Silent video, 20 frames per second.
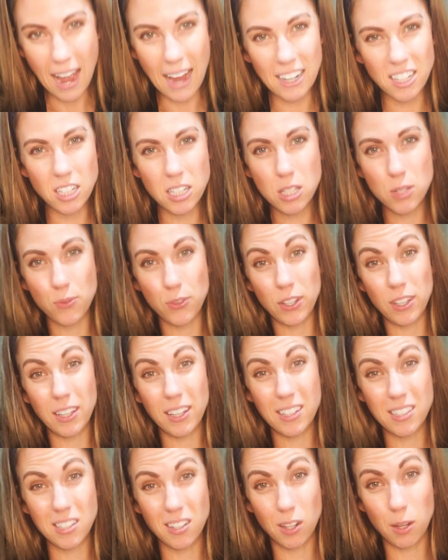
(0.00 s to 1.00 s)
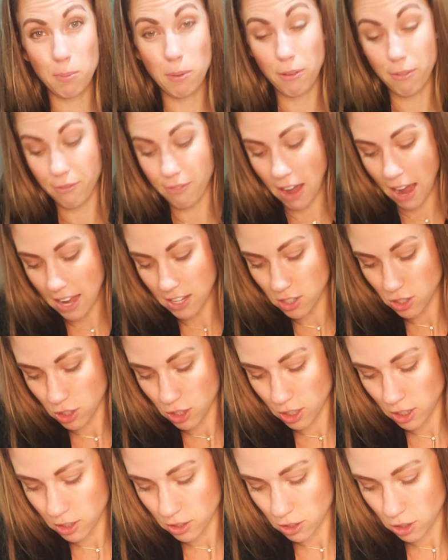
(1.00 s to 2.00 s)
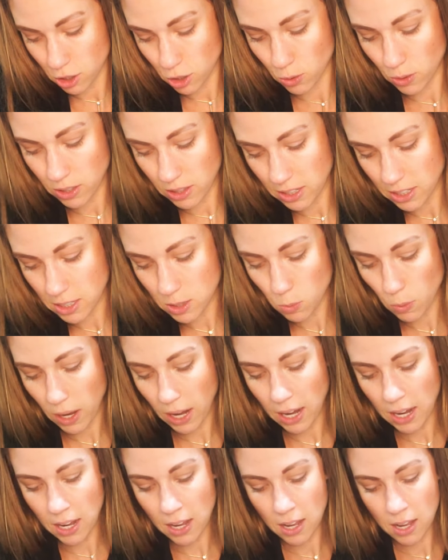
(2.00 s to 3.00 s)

I just feel like it's a little bit faster to do it this way,